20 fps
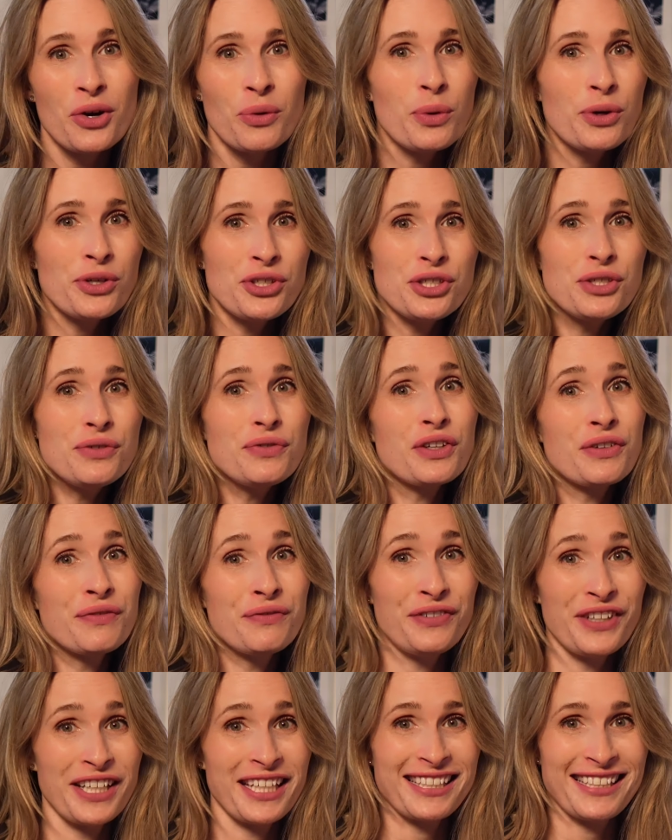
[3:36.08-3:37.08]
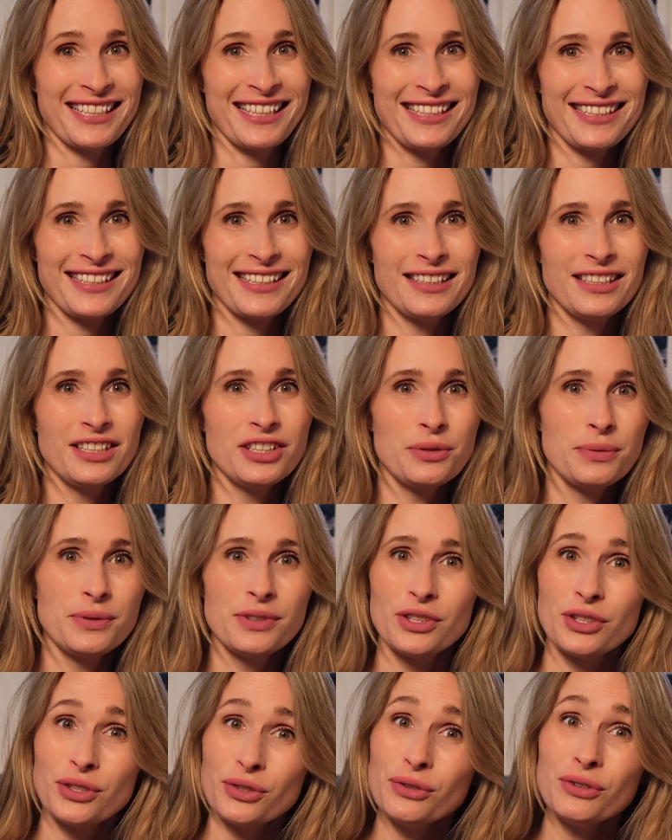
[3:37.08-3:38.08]
Once you've configured it, to
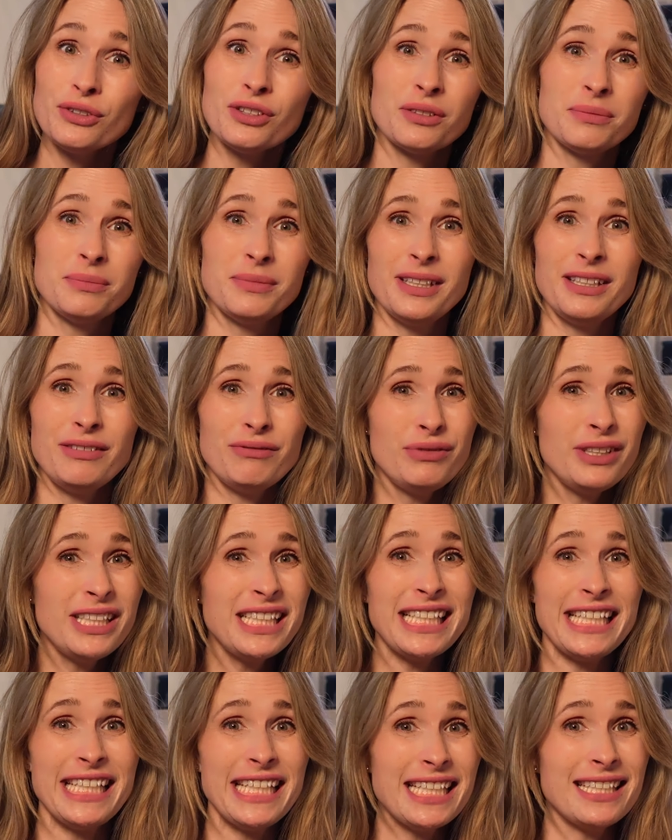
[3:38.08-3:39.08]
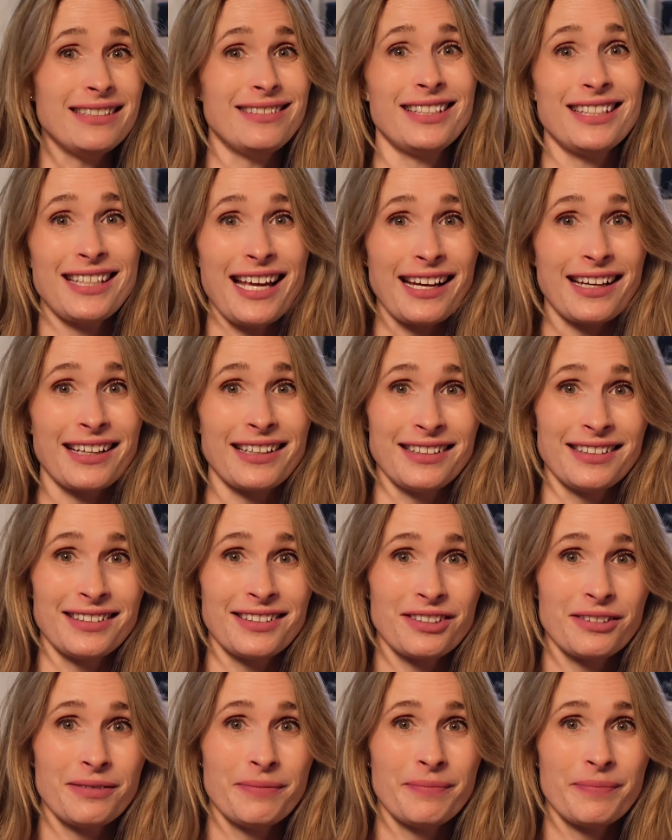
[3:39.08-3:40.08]
install them, it really is
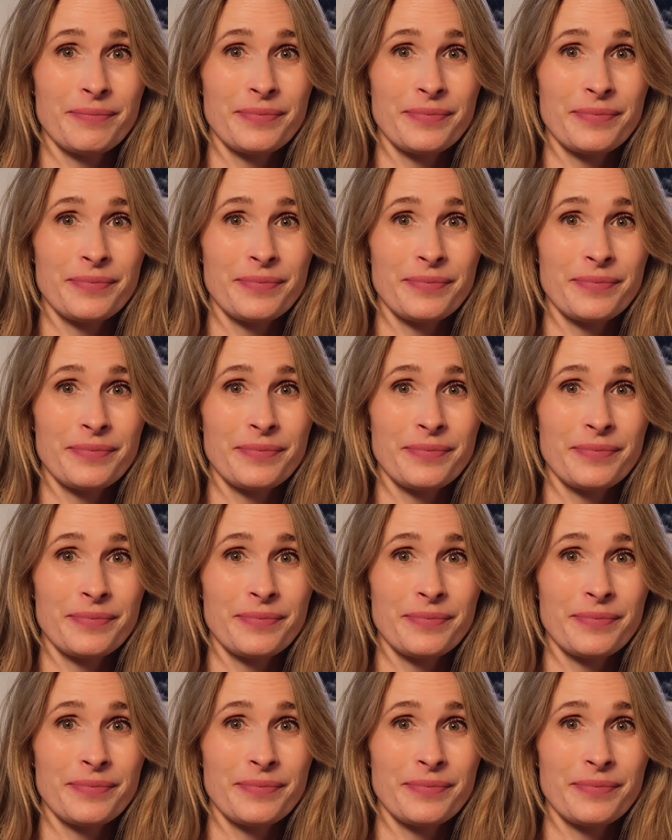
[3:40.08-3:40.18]
seconds.